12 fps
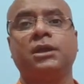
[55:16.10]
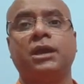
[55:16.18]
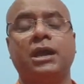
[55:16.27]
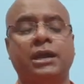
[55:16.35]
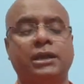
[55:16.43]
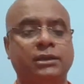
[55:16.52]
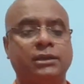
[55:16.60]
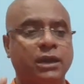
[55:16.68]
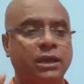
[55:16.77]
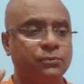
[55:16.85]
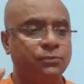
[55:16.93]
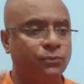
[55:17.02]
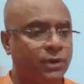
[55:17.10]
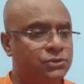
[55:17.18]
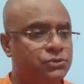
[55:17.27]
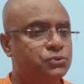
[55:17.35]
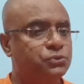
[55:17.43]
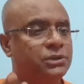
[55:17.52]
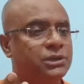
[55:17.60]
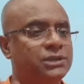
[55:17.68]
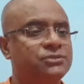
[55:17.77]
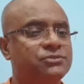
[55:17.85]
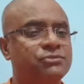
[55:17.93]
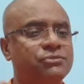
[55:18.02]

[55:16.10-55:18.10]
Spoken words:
and I want to get